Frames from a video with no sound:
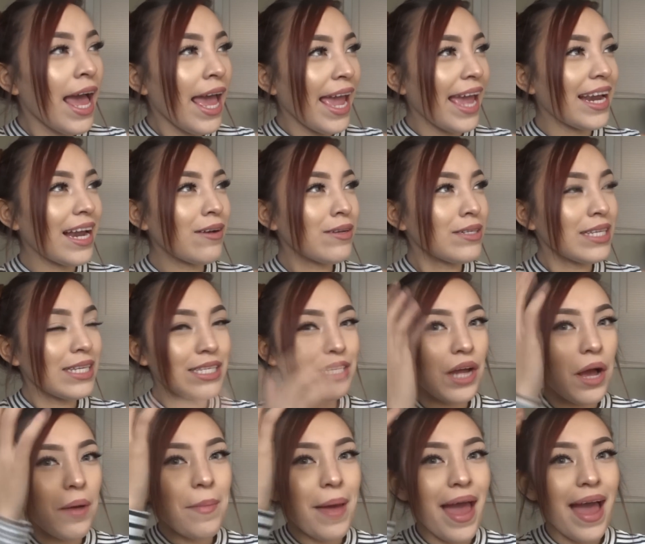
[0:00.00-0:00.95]
and I was a
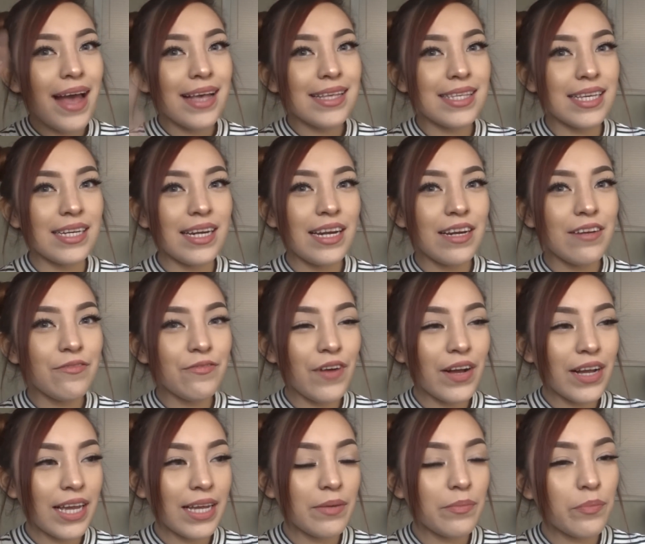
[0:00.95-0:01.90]
dumbass, and I didn't
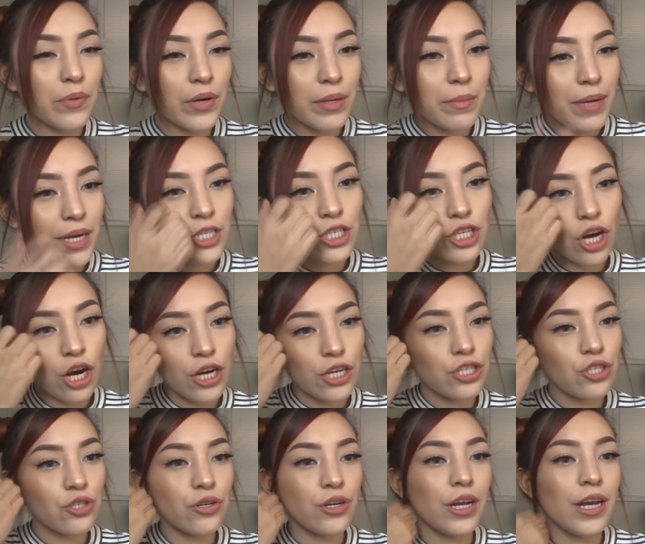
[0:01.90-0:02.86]
fucking bring my
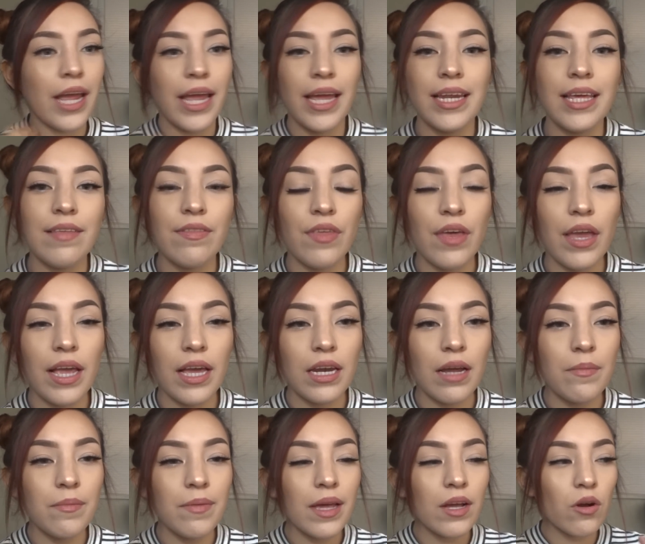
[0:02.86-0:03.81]
charger or anything, and
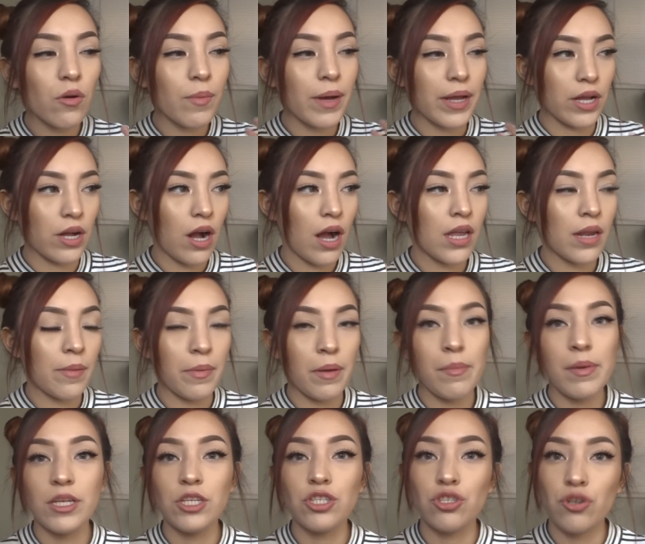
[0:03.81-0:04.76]
I'm like, oh my god, I'm gonna
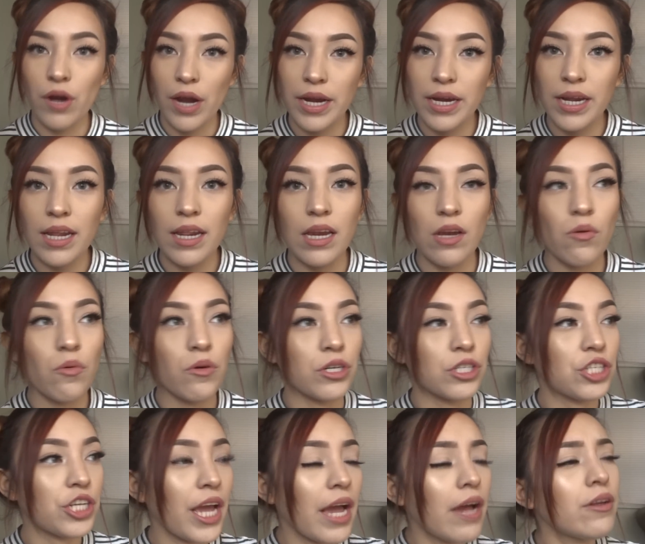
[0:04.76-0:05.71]
be stranded in
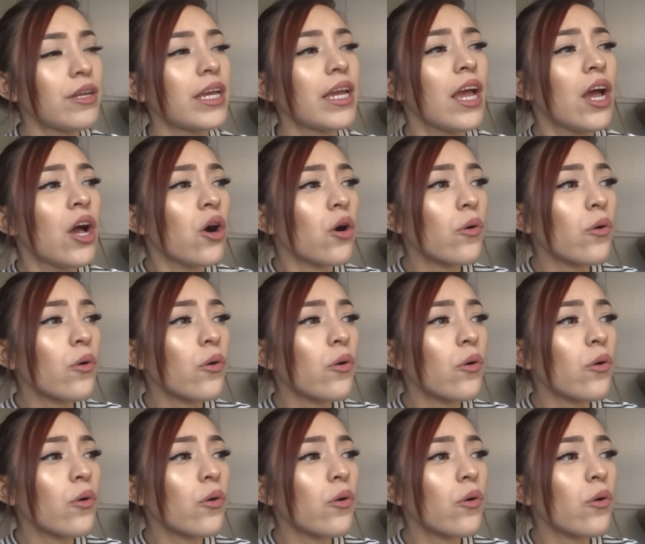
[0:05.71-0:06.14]
Orange County.